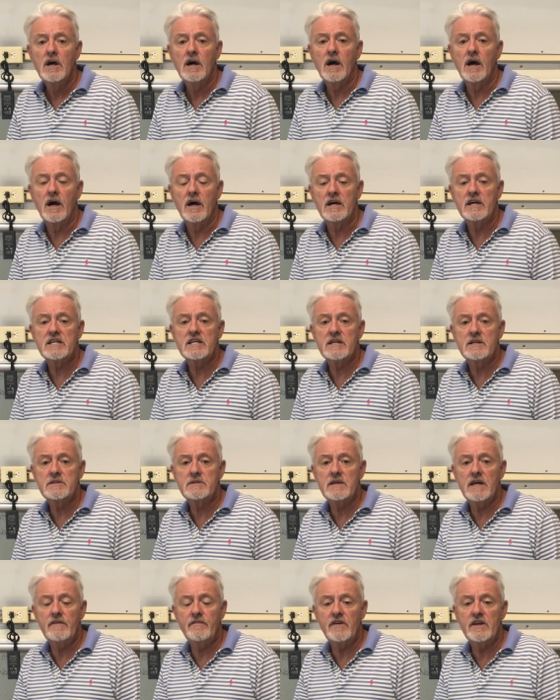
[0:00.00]
Uh,
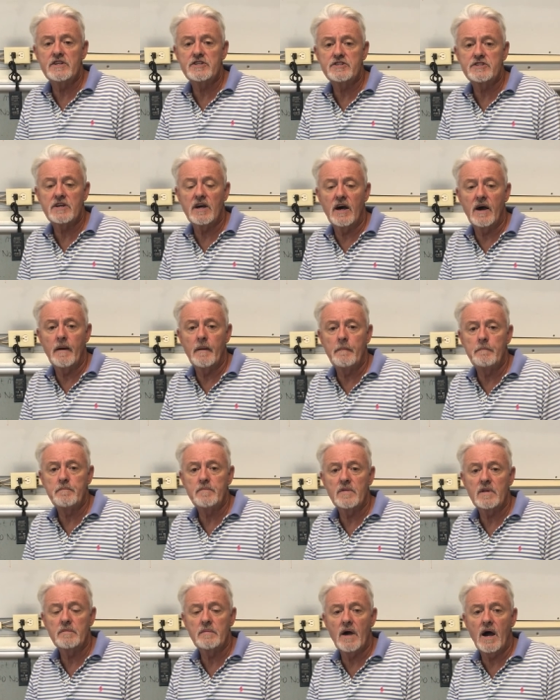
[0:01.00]
if it's,
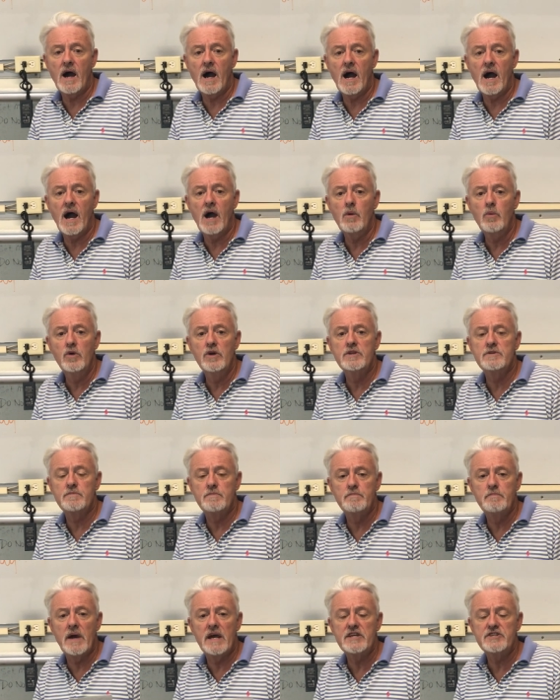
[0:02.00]
um, I would
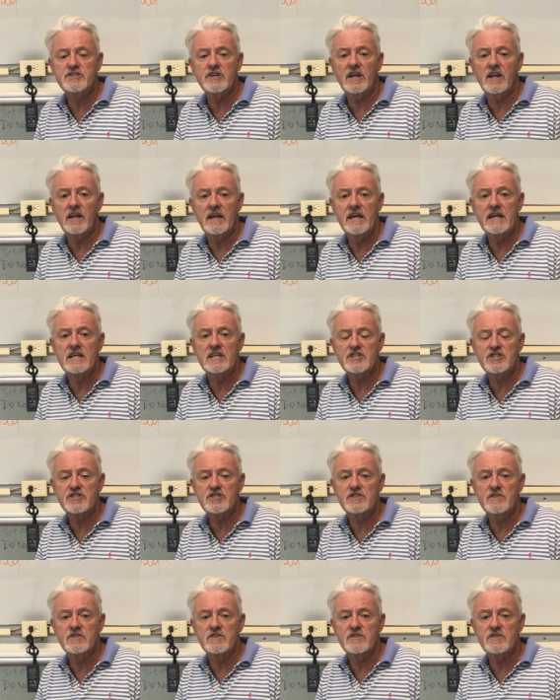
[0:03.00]
basically